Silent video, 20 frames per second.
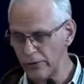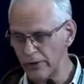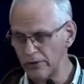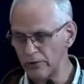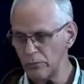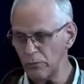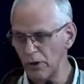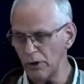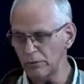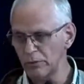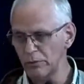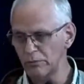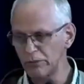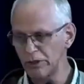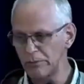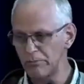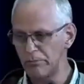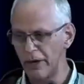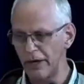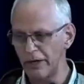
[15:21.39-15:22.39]
that's
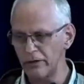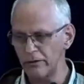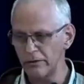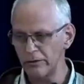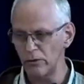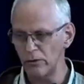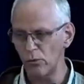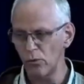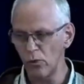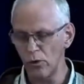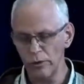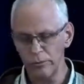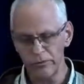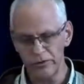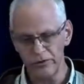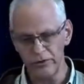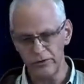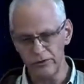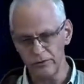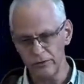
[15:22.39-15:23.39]
probably better in the warm
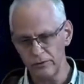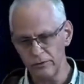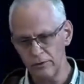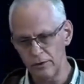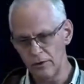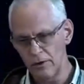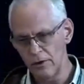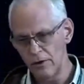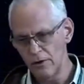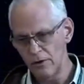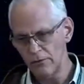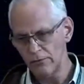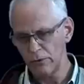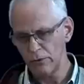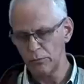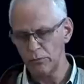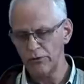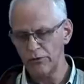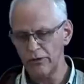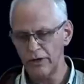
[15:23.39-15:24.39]
season
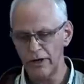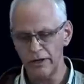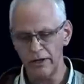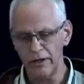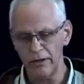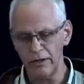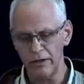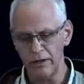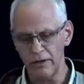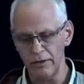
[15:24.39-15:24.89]
for providing